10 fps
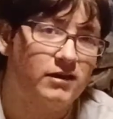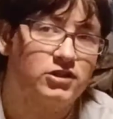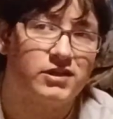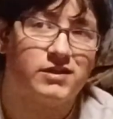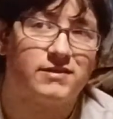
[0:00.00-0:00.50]

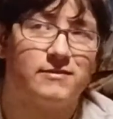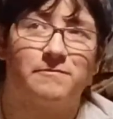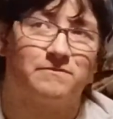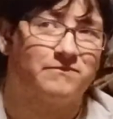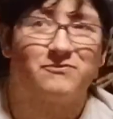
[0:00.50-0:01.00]
just
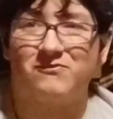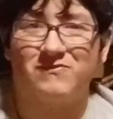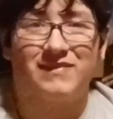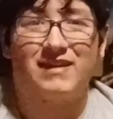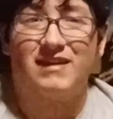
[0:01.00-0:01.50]

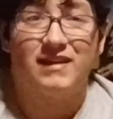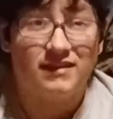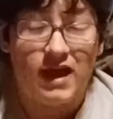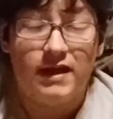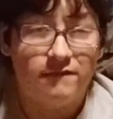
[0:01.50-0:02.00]

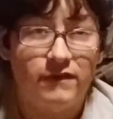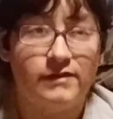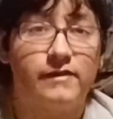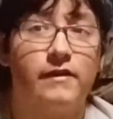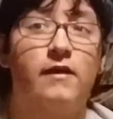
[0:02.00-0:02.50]
kind of
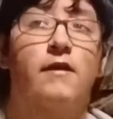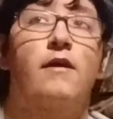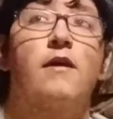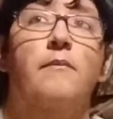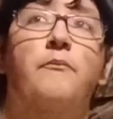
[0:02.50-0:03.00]
fixes it.
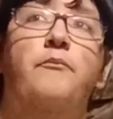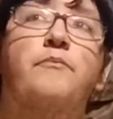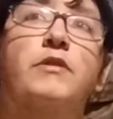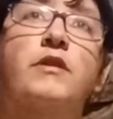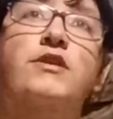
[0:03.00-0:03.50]

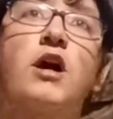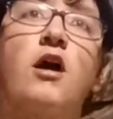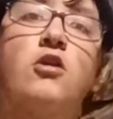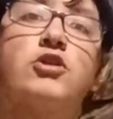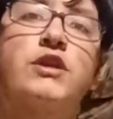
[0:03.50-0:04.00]
But the
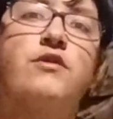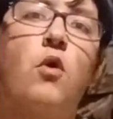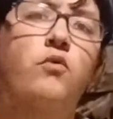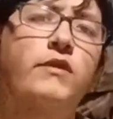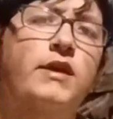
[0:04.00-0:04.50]
daughter, she's
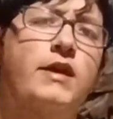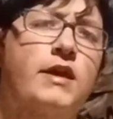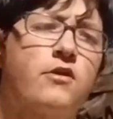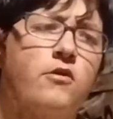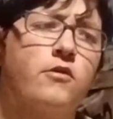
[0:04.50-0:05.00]
only
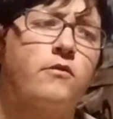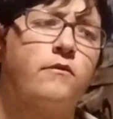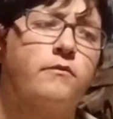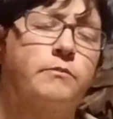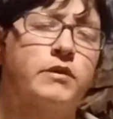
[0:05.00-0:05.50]
here
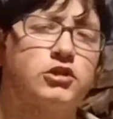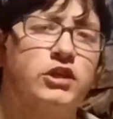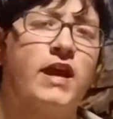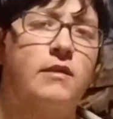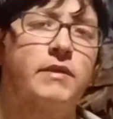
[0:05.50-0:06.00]
because she
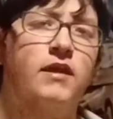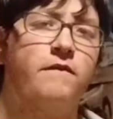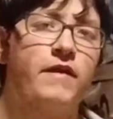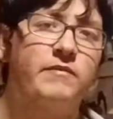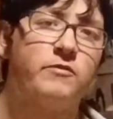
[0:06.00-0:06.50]
got to meet a
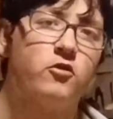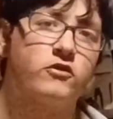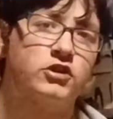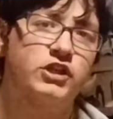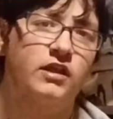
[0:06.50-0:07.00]
famous
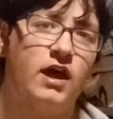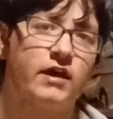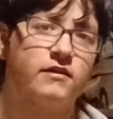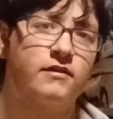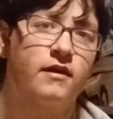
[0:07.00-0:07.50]
person she
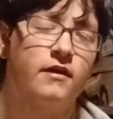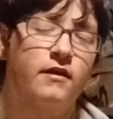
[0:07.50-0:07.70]
likes.